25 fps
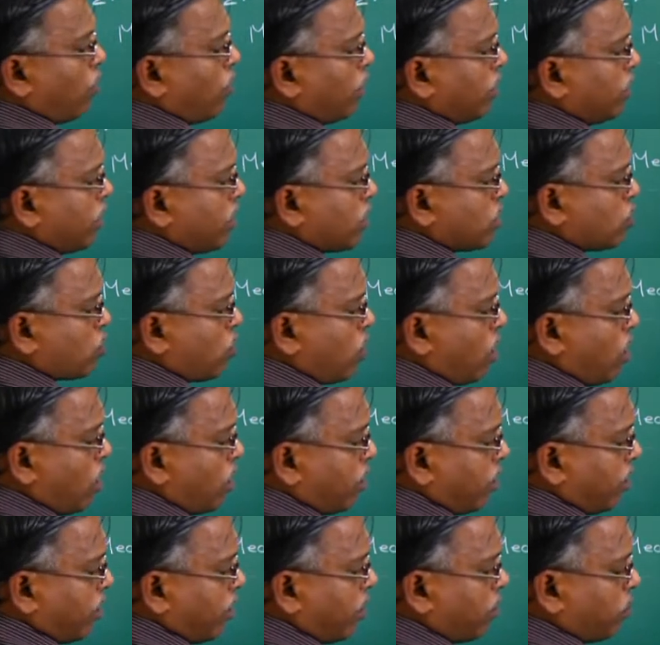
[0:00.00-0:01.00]
one is
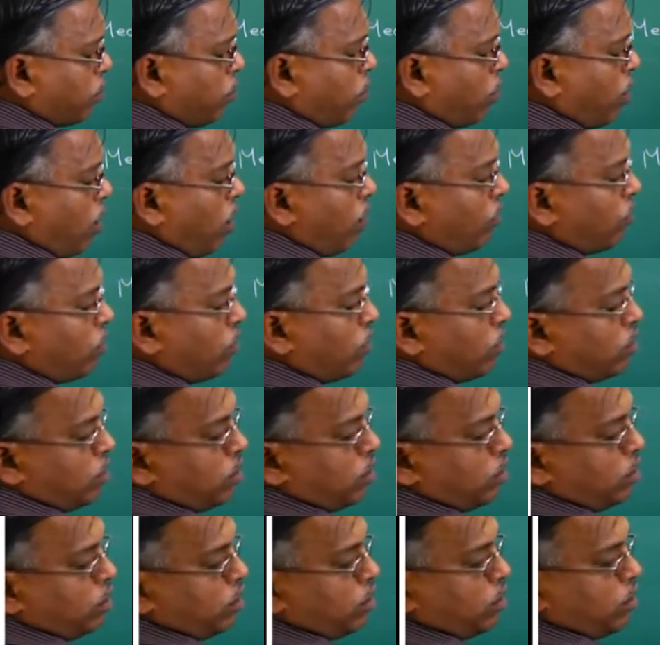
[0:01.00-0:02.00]
what? Number of
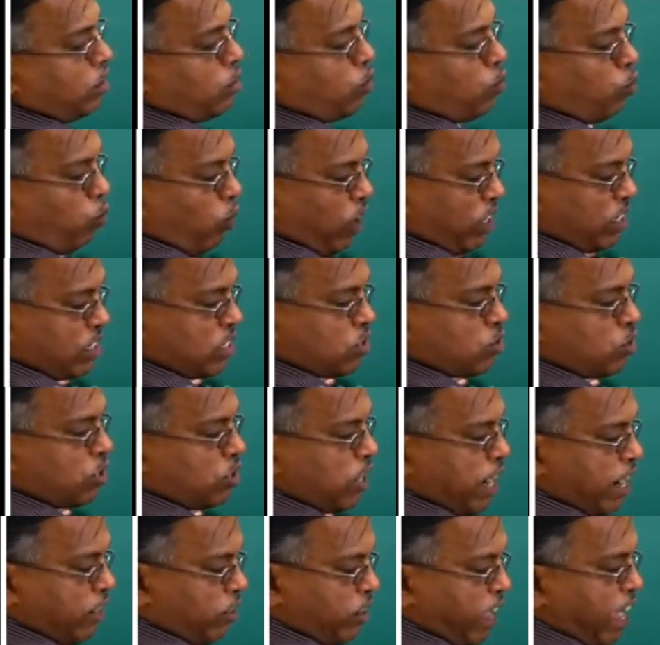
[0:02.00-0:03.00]
ones you
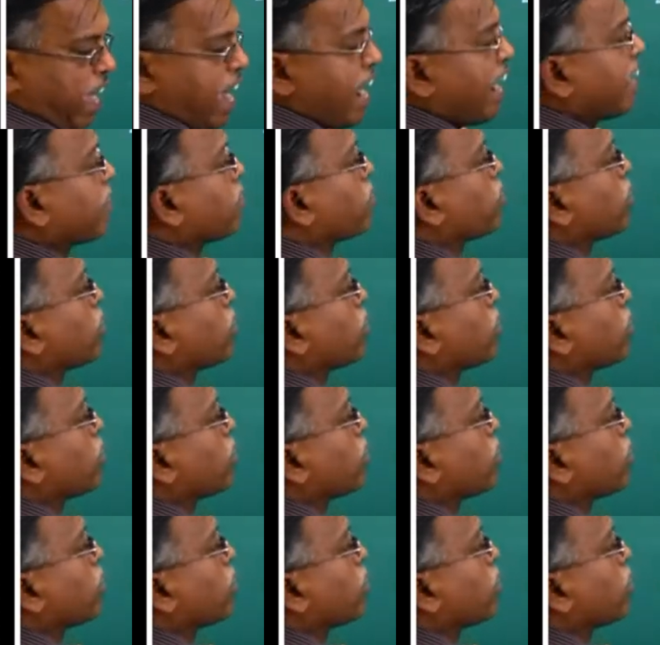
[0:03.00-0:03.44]
have to add,